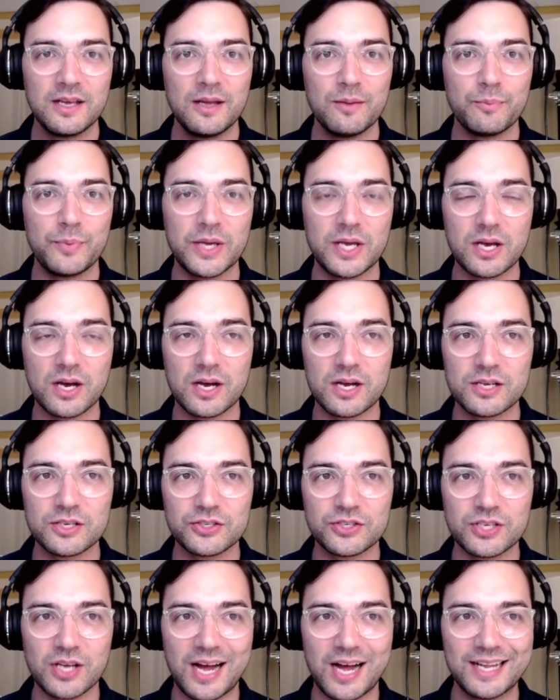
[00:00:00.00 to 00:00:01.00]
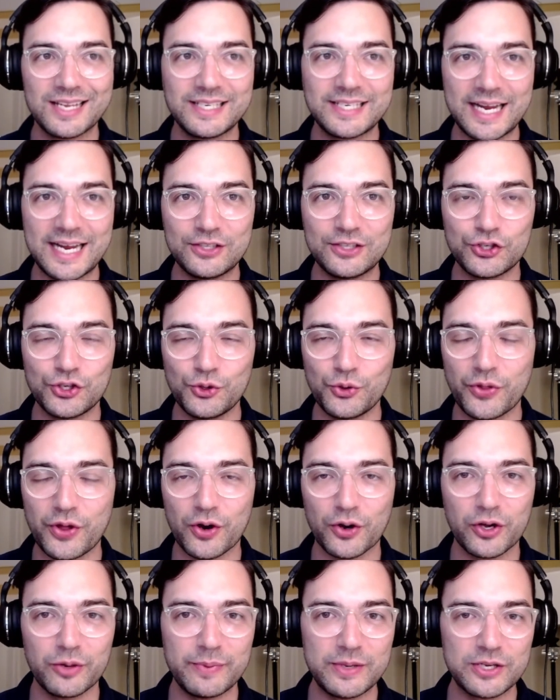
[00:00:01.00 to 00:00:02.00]
Because on day two,
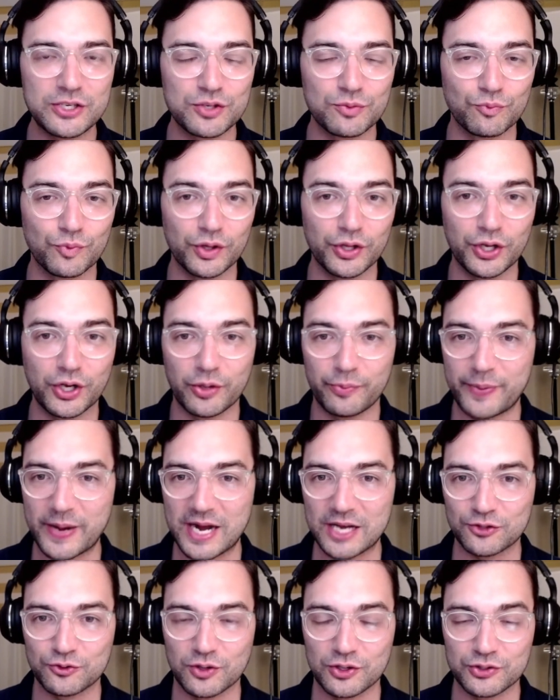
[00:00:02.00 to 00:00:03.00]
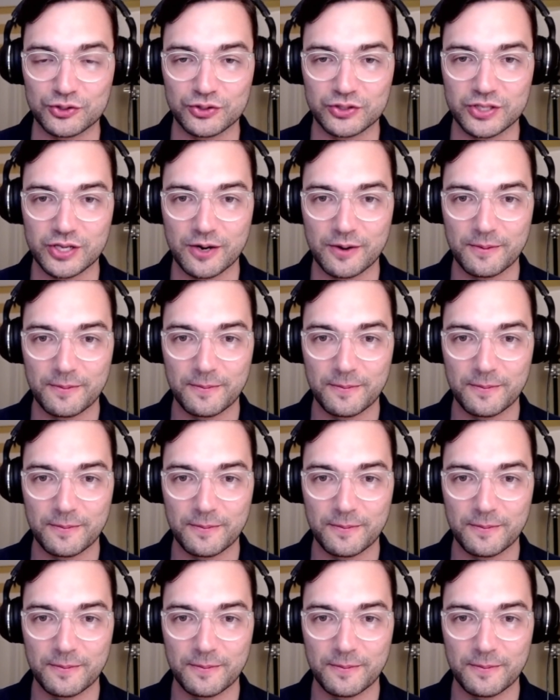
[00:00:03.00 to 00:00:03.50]
there could be some really good pass rushers there.